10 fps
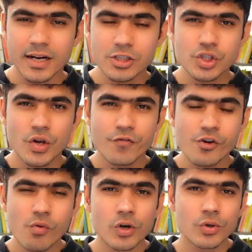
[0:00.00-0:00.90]
also if you
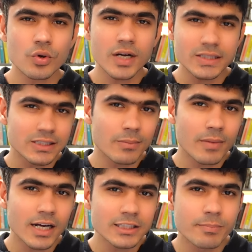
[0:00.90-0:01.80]
want to
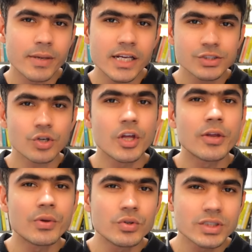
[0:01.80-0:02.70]
customize based on your
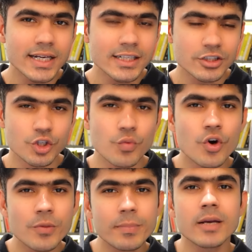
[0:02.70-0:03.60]
use case, you
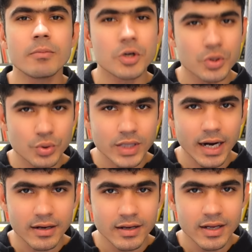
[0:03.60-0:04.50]
won't be able to do
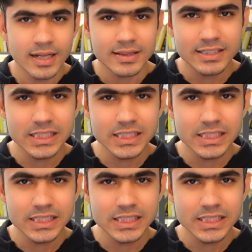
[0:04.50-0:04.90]
that. This